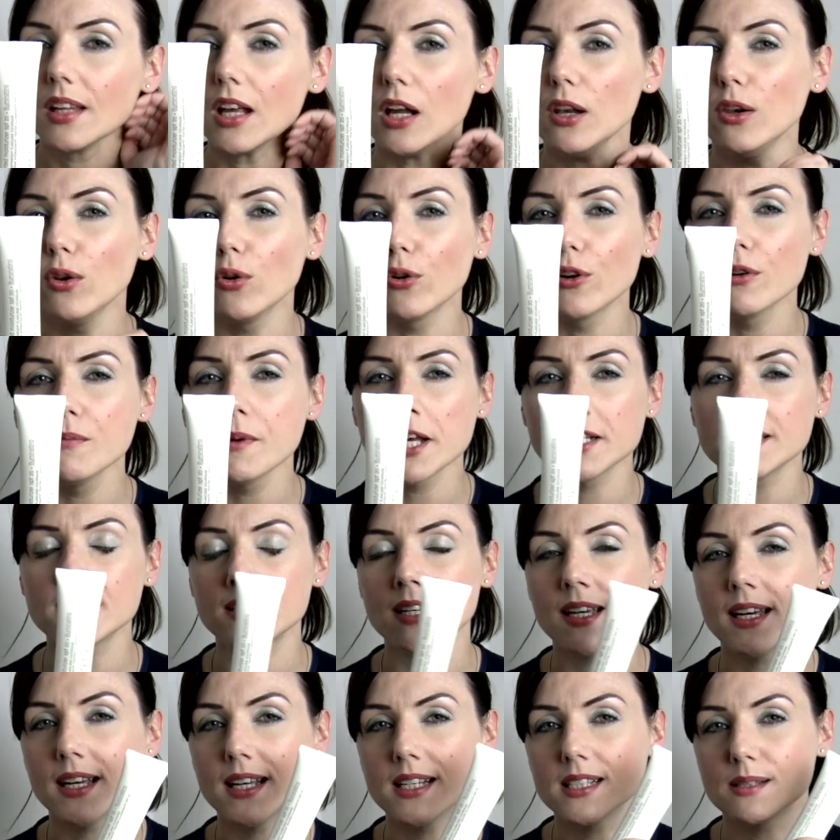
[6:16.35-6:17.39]
Laura
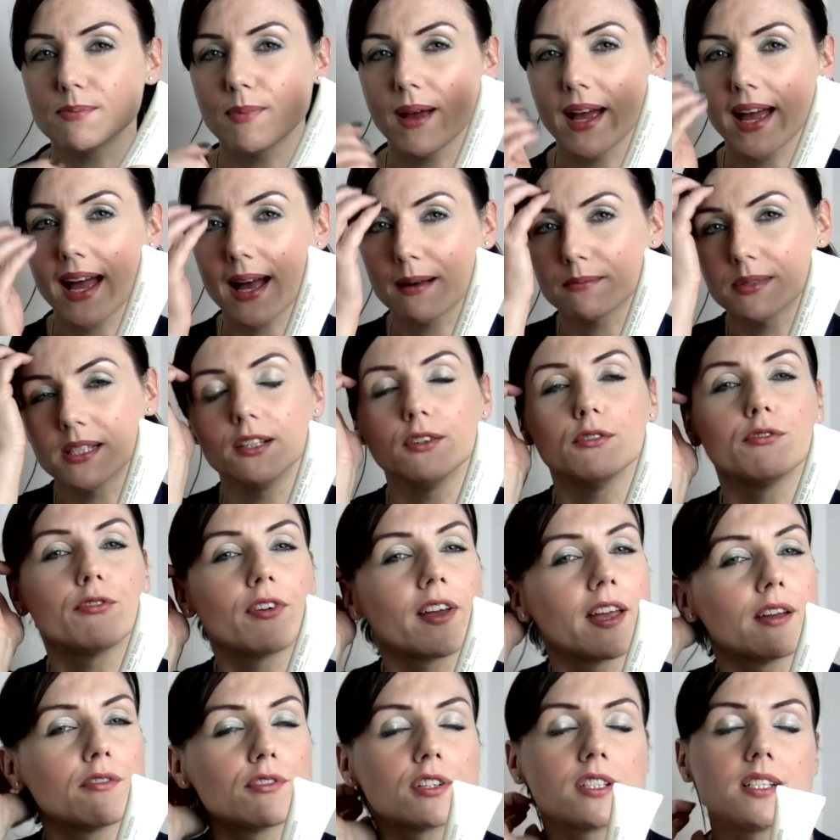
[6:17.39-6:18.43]
Mercier is my absolute
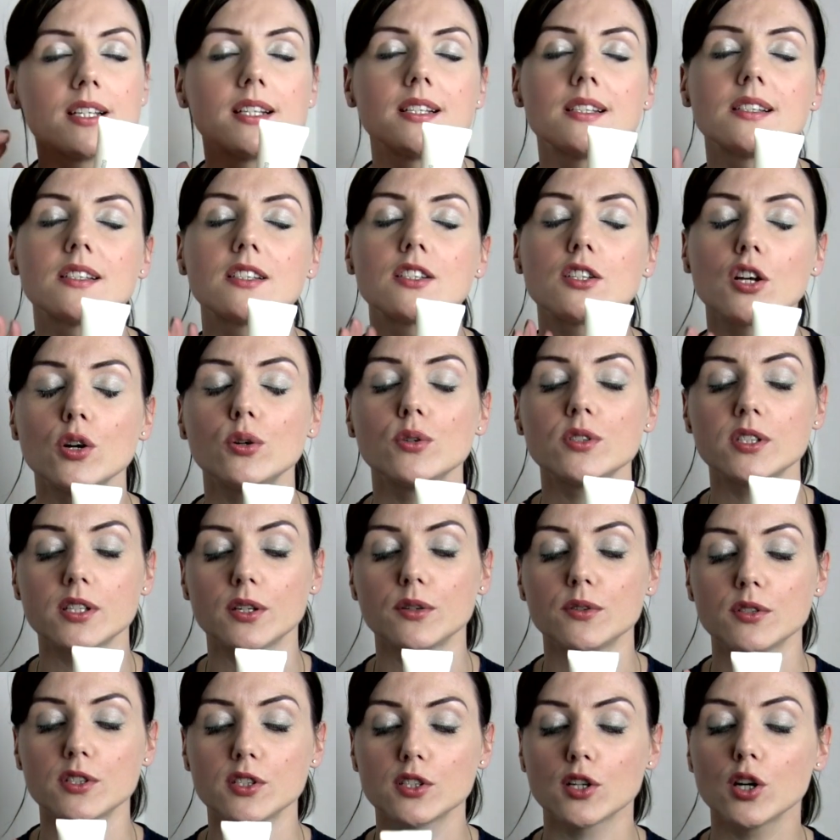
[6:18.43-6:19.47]
favourite. It's so,
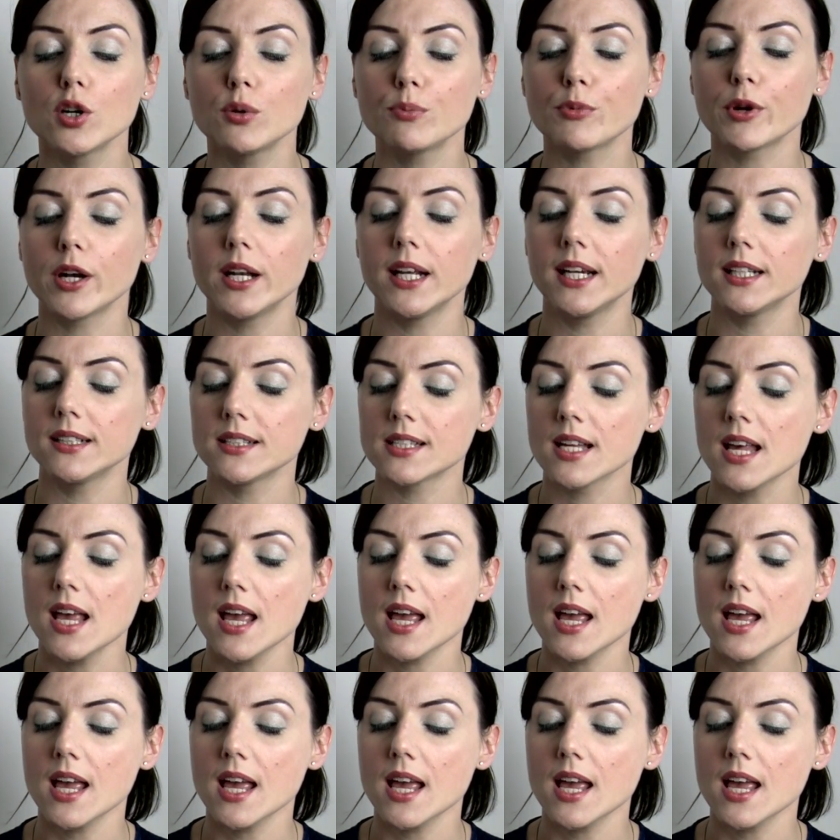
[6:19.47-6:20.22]
so, so brilliant. It